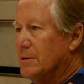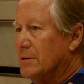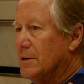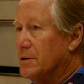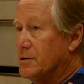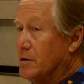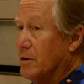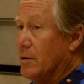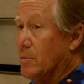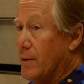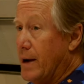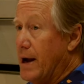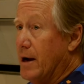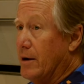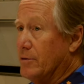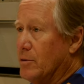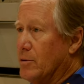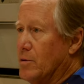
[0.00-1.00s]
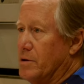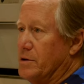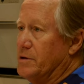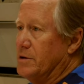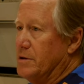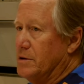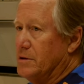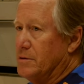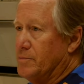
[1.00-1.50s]
Because you're around
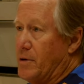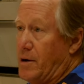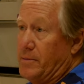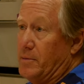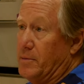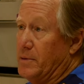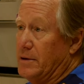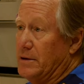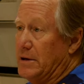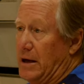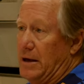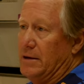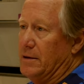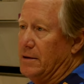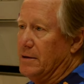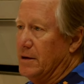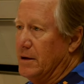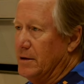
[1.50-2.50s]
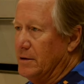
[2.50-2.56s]
horses probably daily, right?